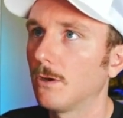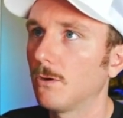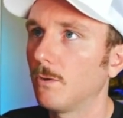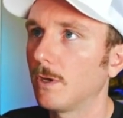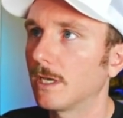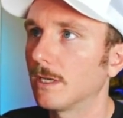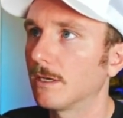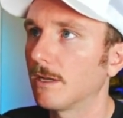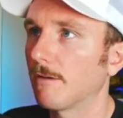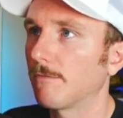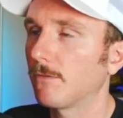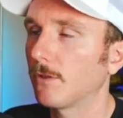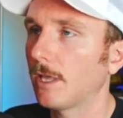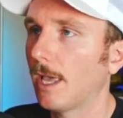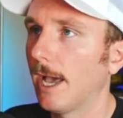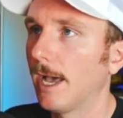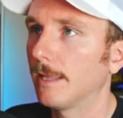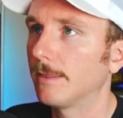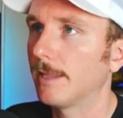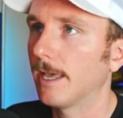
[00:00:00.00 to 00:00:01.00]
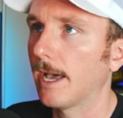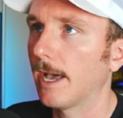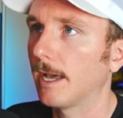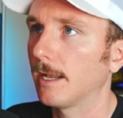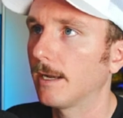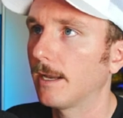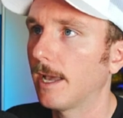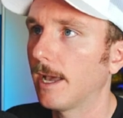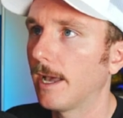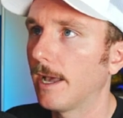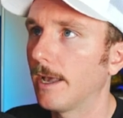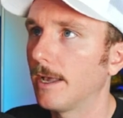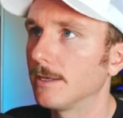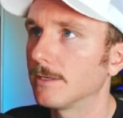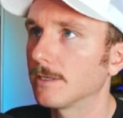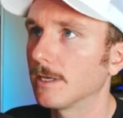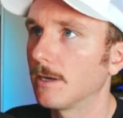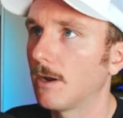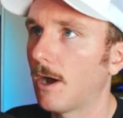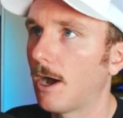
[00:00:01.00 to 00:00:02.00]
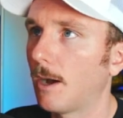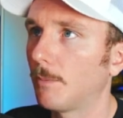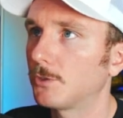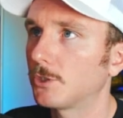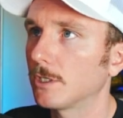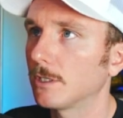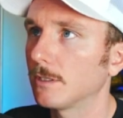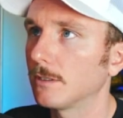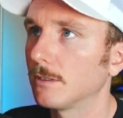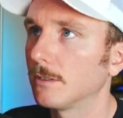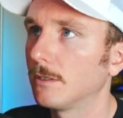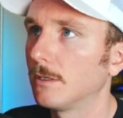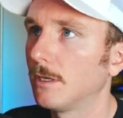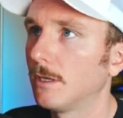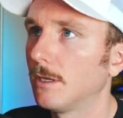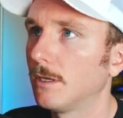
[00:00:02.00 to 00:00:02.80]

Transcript: we can definitely add that as an option